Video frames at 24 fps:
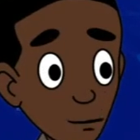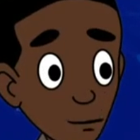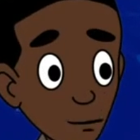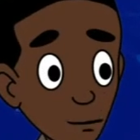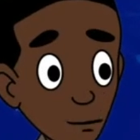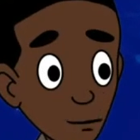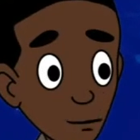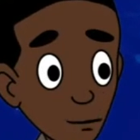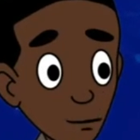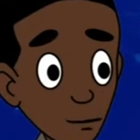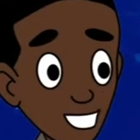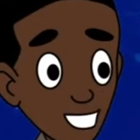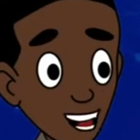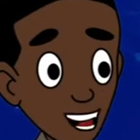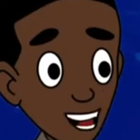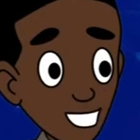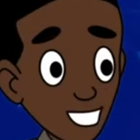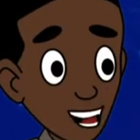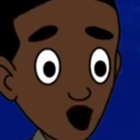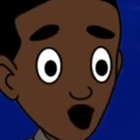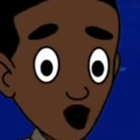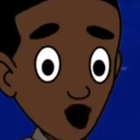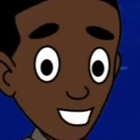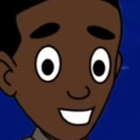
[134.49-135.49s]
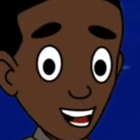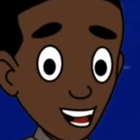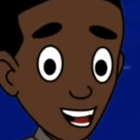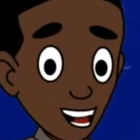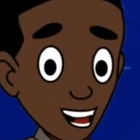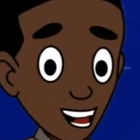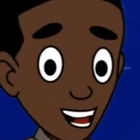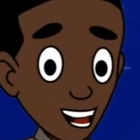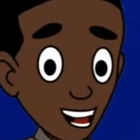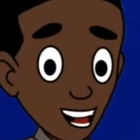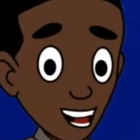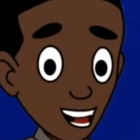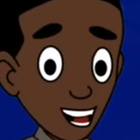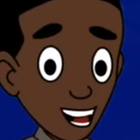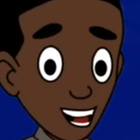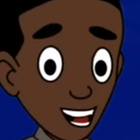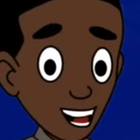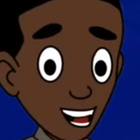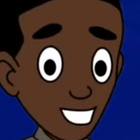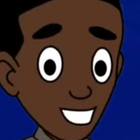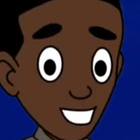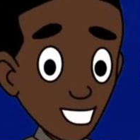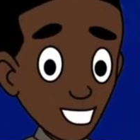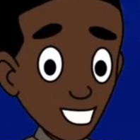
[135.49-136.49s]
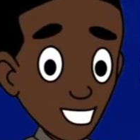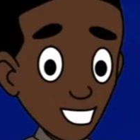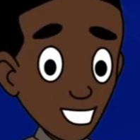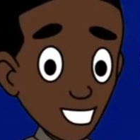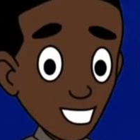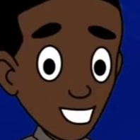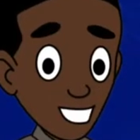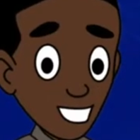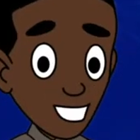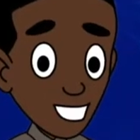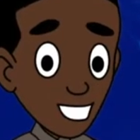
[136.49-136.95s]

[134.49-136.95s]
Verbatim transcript: 2022. In